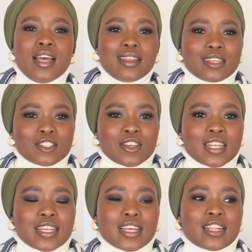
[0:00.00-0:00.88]
things are
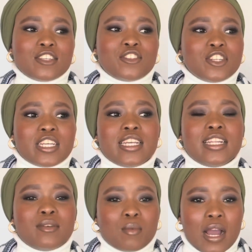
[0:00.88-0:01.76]
getting kind of
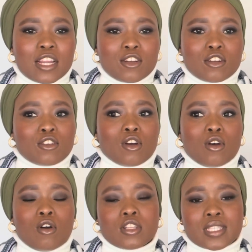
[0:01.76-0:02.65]
tricky, why not
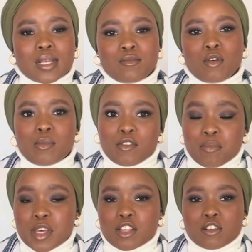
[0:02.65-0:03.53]
go on some form of
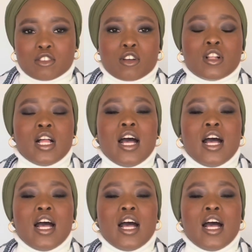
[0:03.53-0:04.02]
birth control?